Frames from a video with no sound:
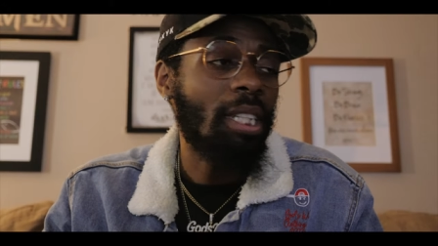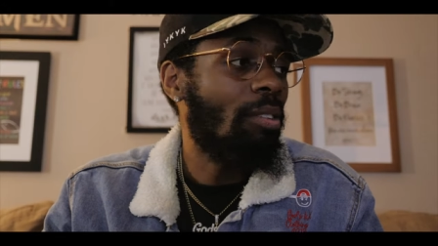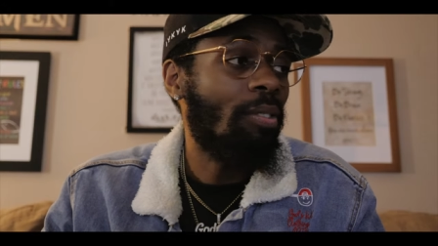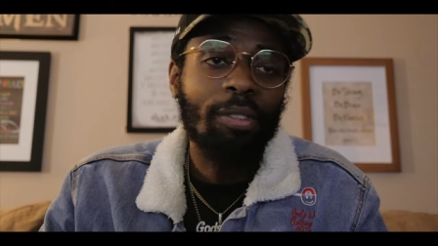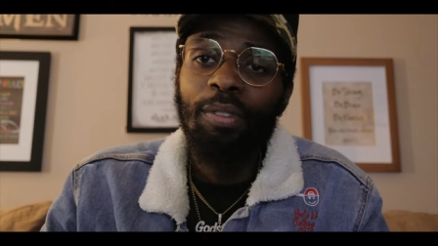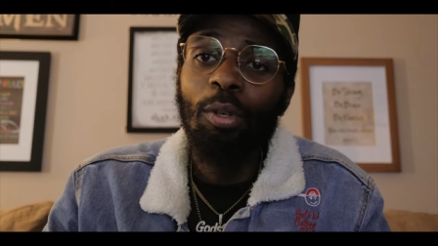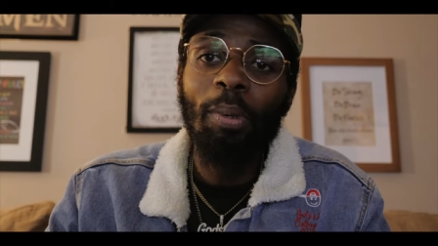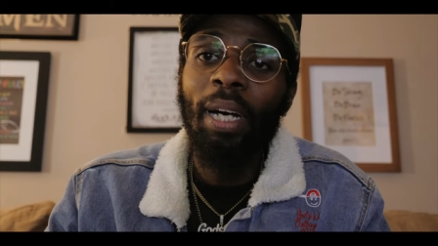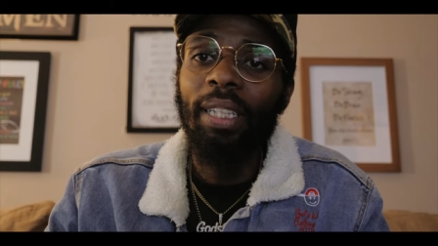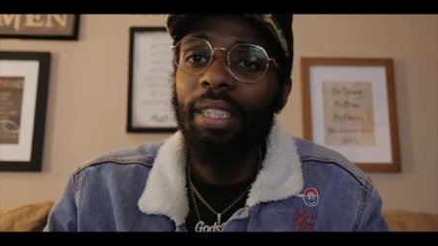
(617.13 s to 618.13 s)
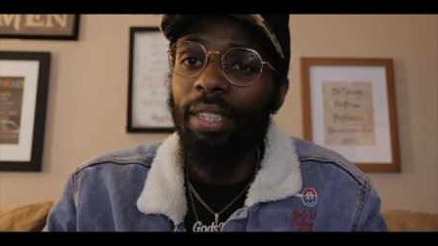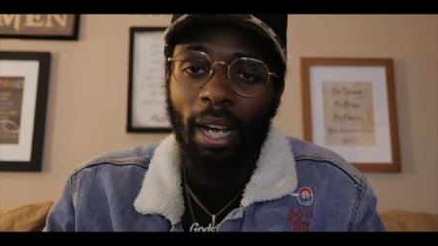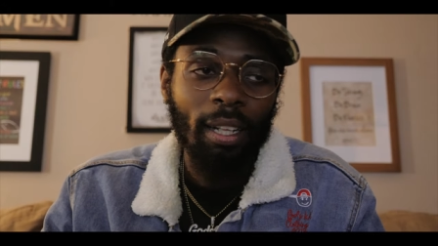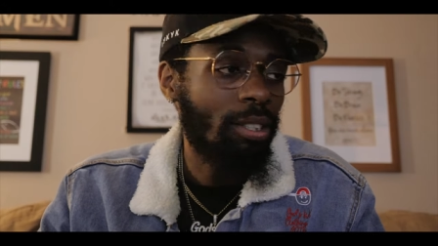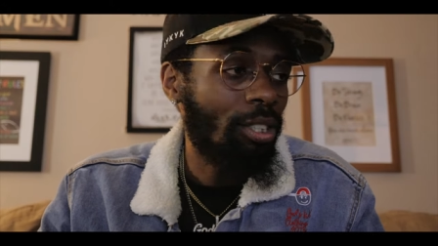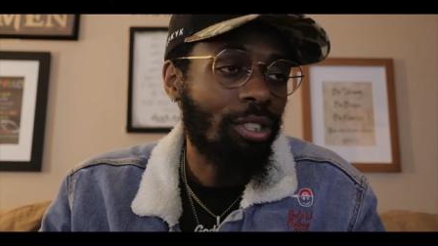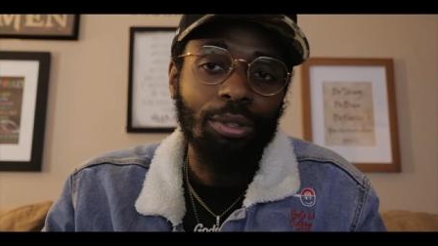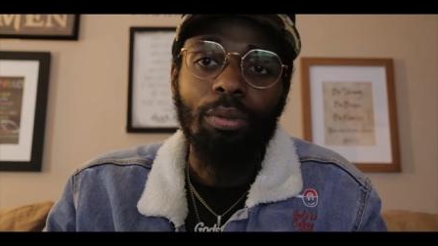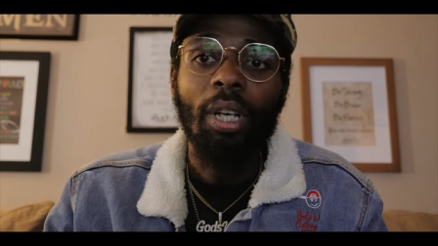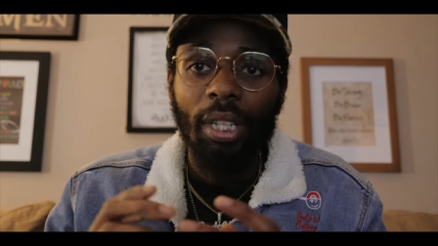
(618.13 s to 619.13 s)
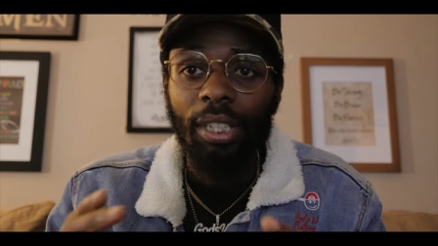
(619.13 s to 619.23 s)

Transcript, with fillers: even if nobody acknowledges you.